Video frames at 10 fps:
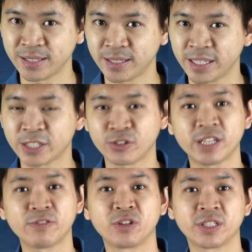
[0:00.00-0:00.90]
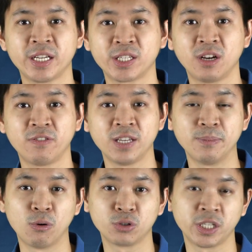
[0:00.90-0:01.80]
than stressful states of
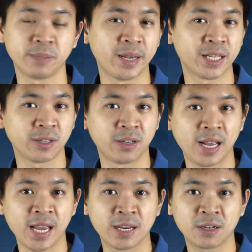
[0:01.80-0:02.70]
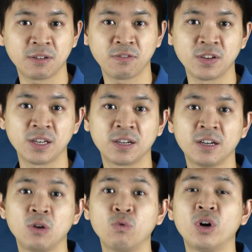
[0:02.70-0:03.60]
emotions based on anger, fear,
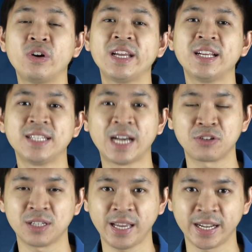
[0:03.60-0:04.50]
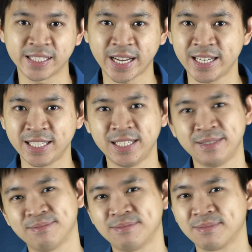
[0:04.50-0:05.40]
worry, doubt, anxiety,
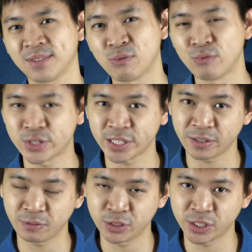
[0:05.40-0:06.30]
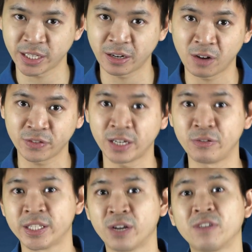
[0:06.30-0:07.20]
which is often a
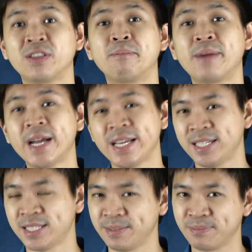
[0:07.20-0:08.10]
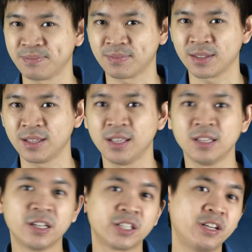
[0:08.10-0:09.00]
result of the mind.
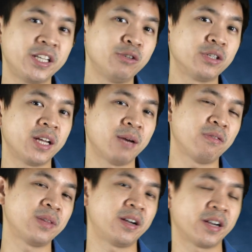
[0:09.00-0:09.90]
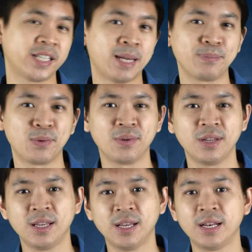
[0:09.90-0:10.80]
So let's use the help of another example.
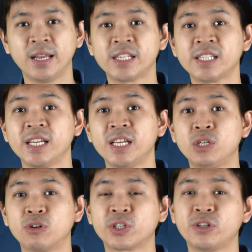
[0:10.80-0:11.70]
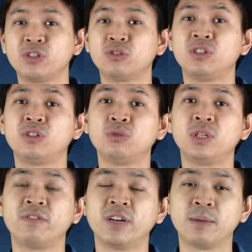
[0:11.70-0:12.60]
Let's say you are starting to
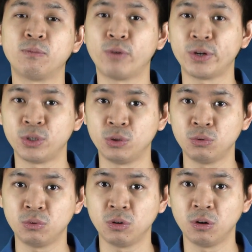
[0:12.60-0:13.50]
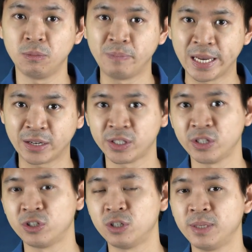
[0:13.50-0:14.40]
develop what you may
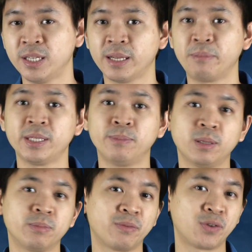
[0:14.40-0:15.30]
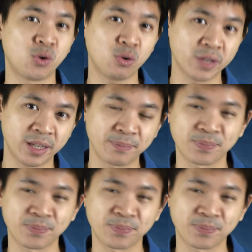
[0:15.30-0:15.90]
consider to be some symptoms of COVID.